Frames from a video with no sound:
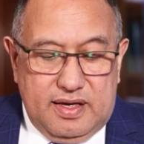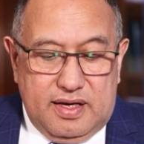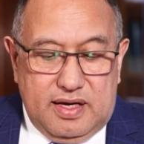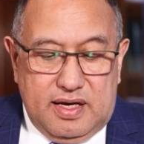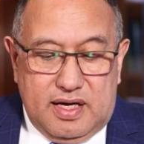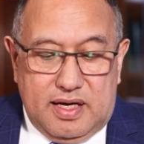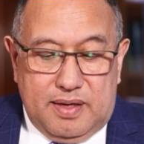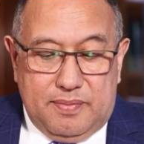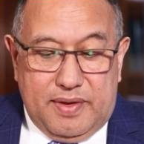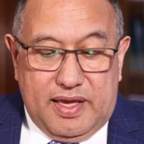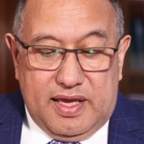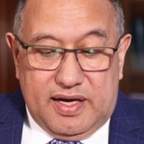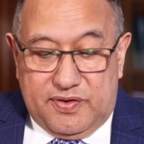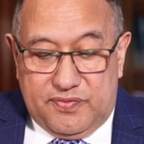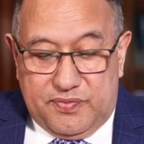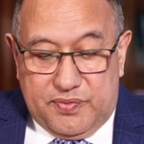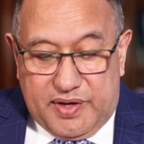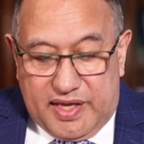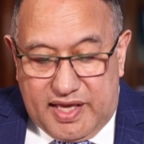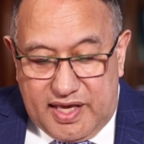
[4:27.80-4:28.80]
And
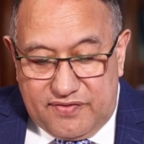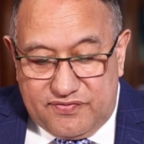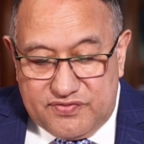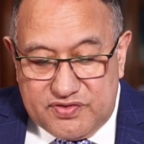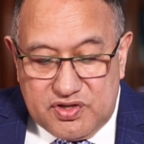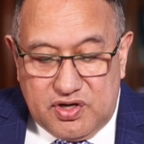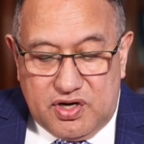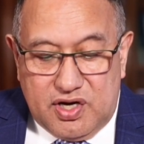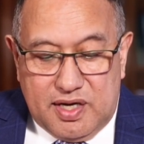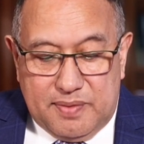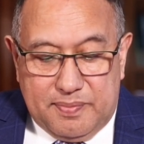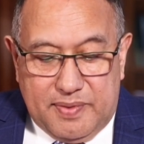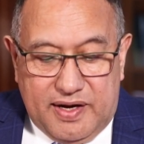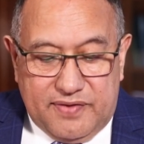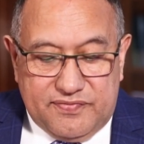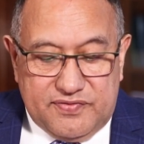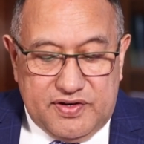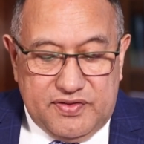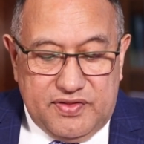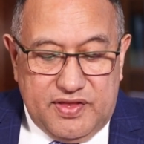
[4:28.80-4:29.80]
if we have time
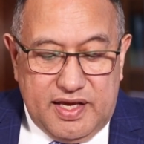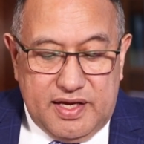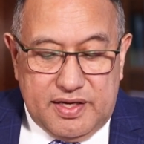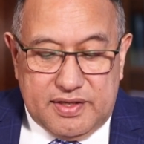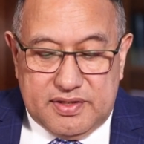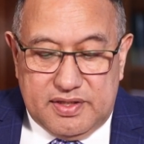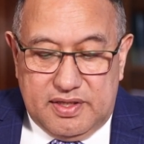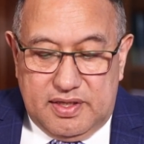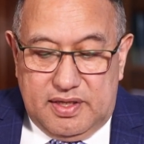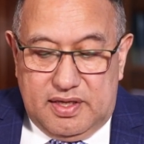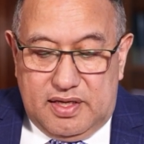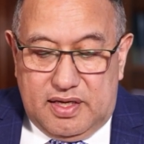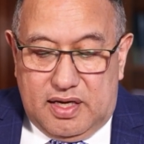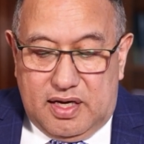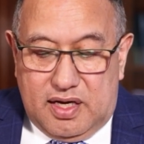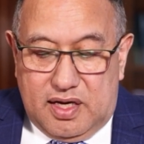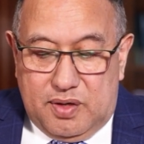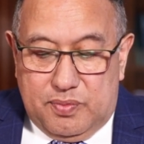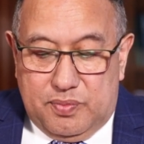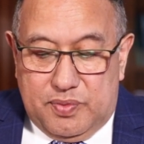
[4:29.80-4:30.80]
after that,
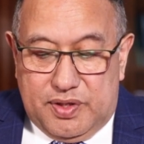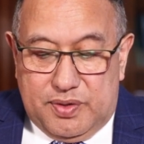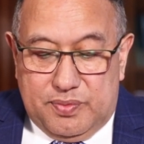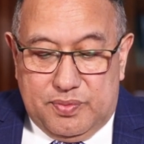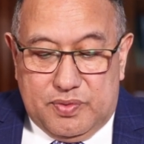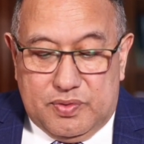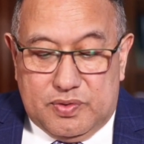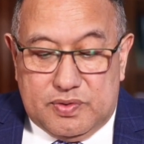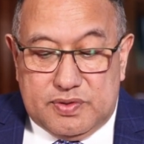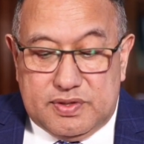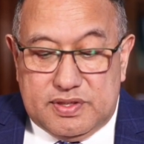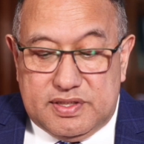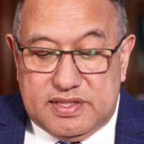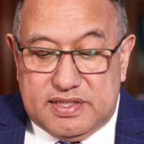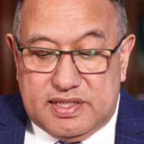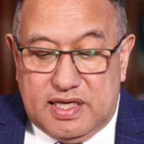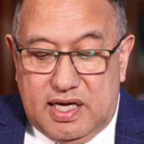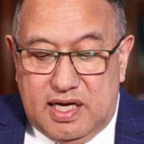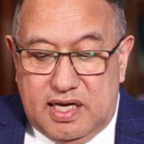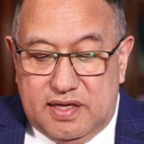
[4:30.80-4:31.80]
we will
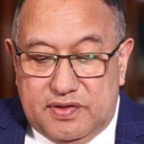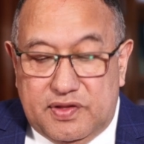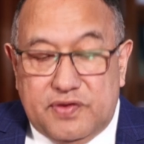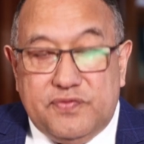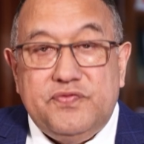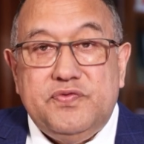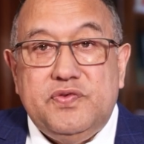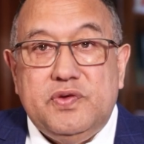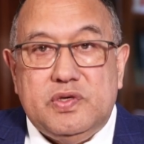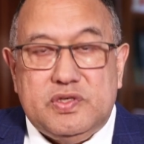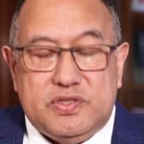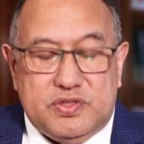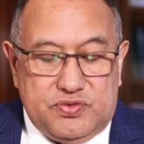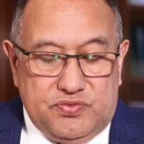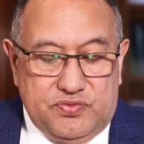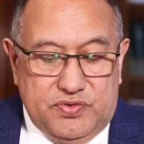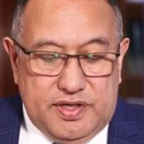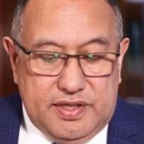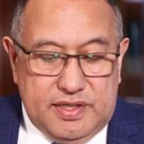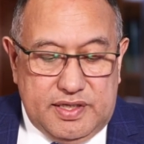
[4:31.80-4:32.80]
start the first
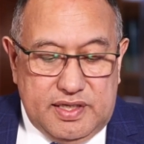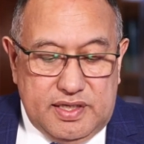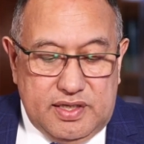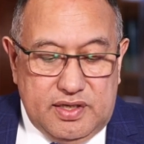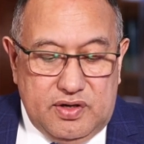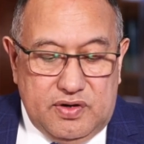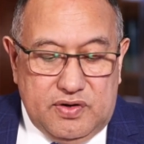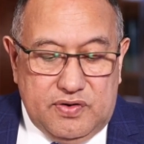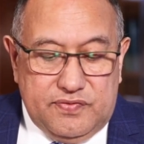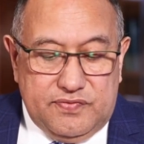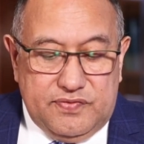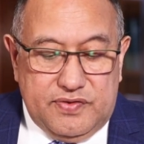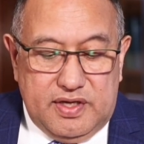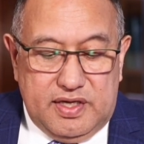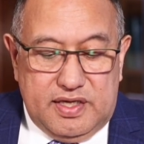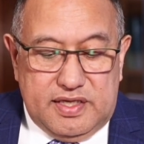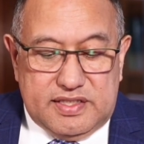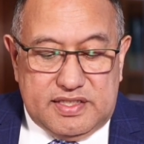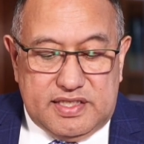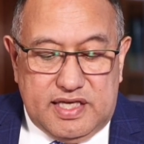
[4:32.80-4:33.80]
reading of
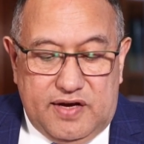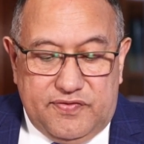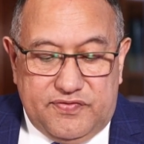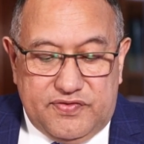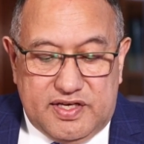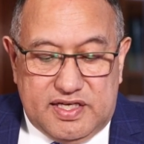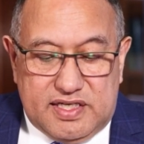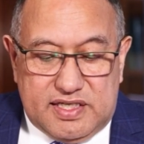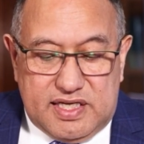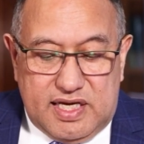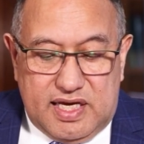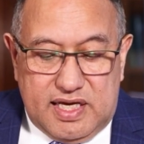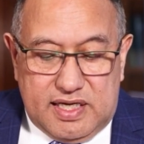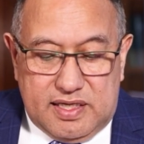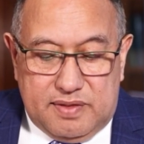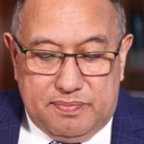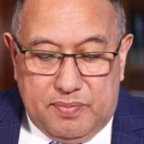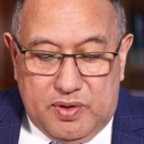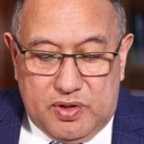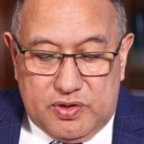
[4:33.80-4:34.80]

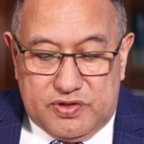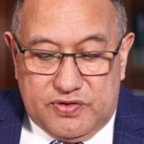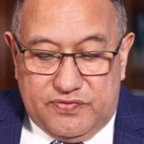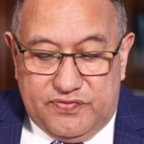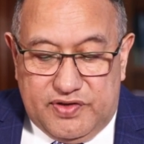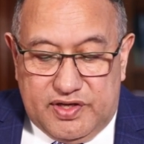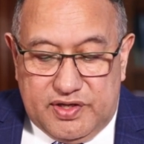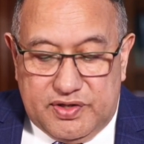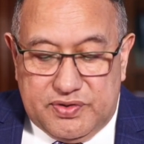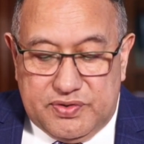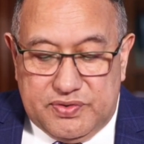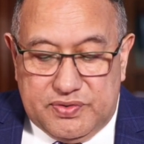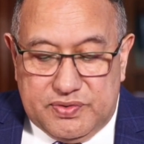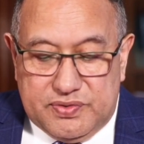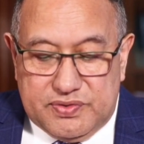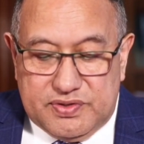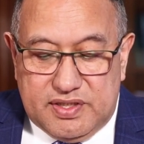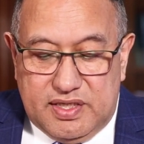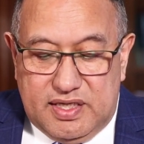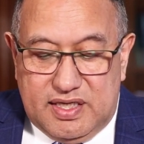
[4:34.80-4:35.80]
Self-Contained Motor
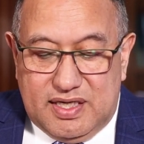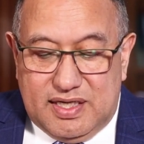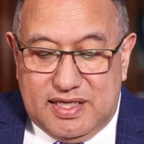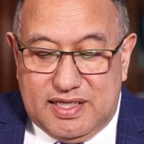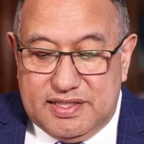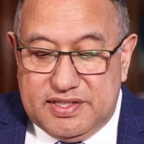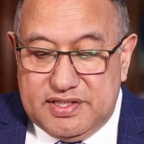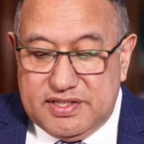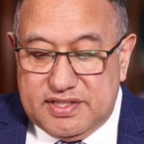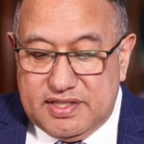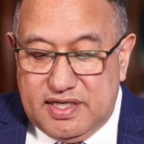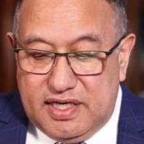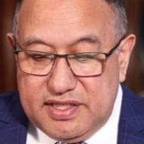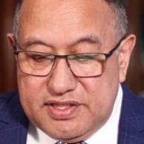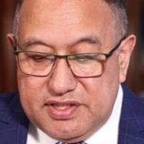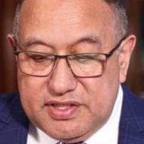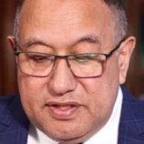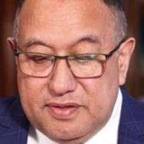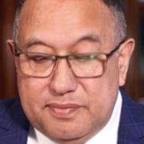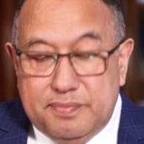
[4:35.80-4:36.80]
Vehicles
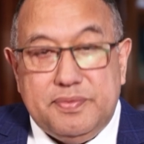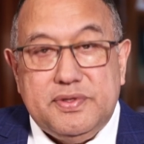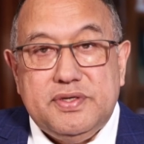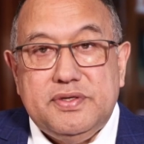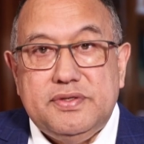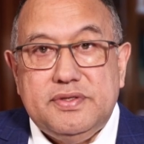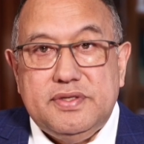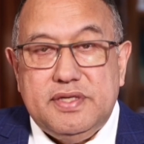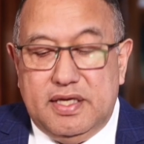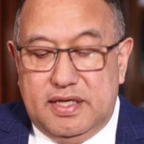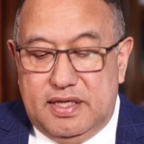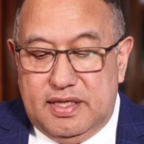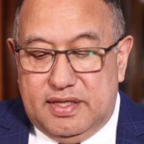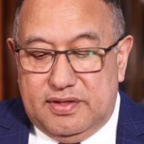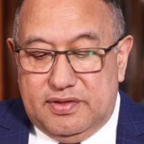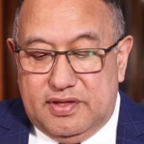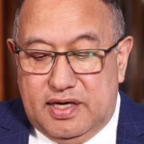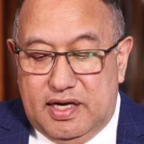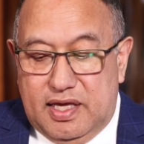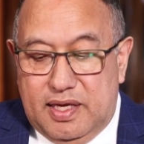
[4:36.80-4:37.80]
Legislation Bill
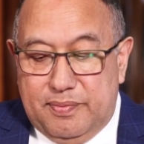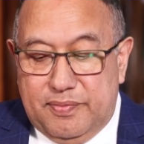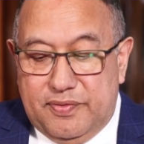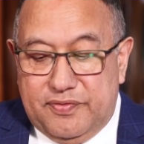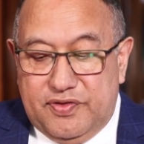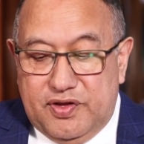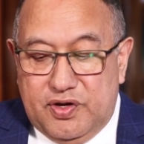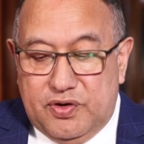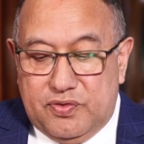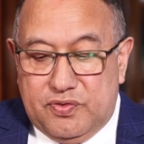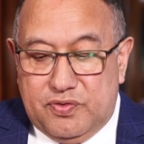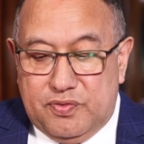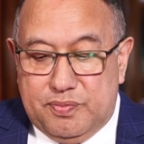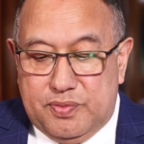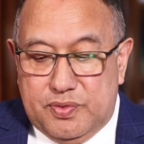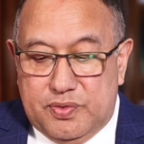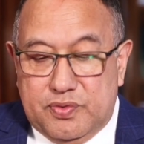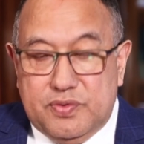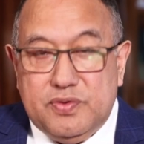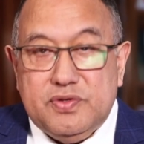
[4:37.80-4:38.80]
in the name of the
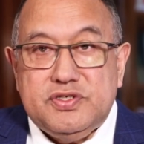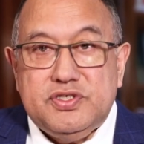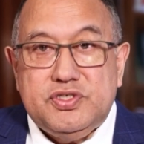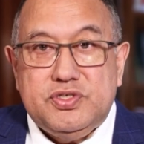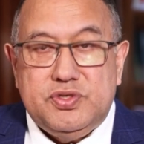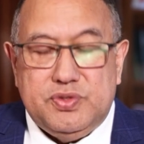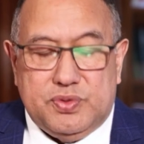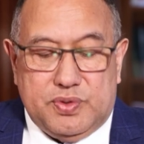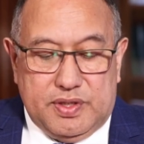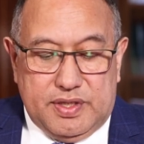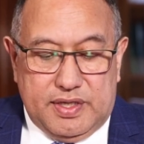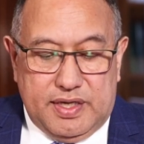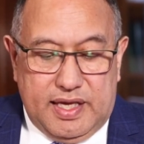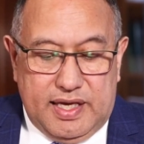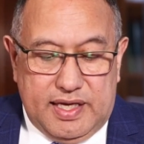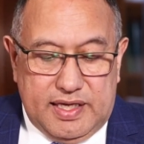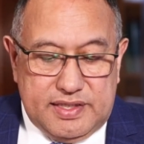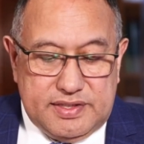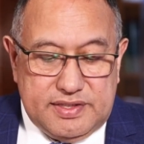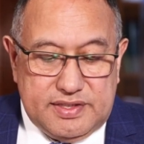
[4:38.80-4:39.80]
Honourable Stuart
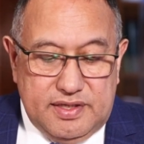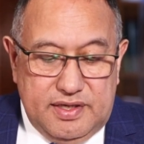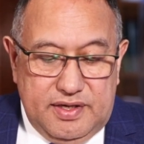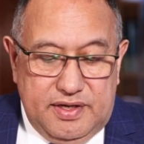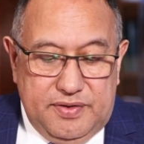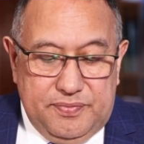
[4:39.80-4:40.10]
Nash.